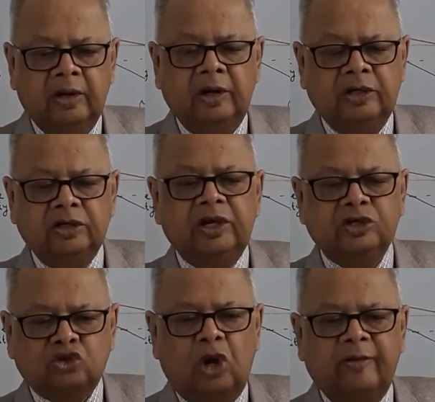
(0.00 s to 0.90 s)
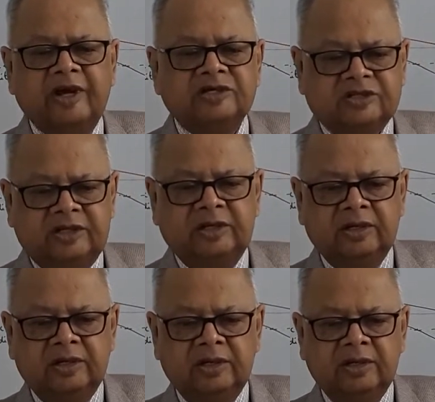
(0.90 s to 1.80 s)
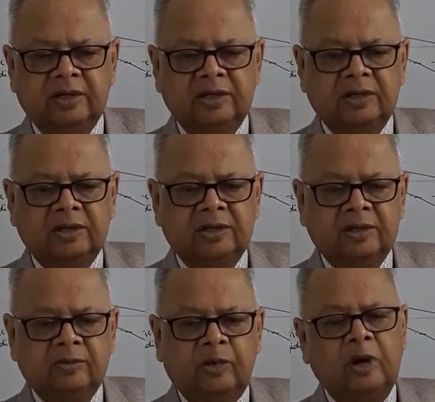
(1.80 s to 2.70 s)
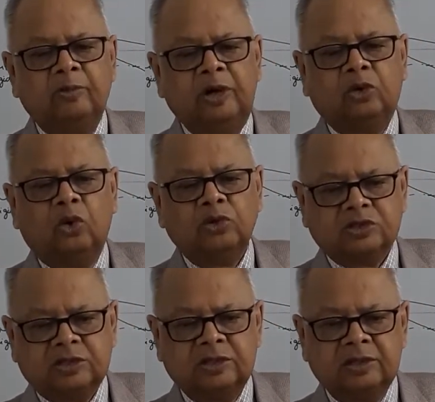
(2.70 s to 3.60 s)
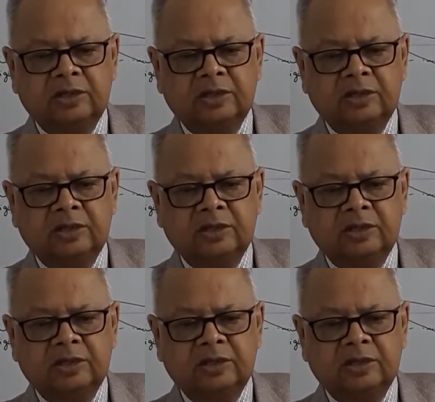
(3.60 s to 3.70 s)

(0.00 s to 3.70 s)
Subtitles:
in insolvency. Firm will close.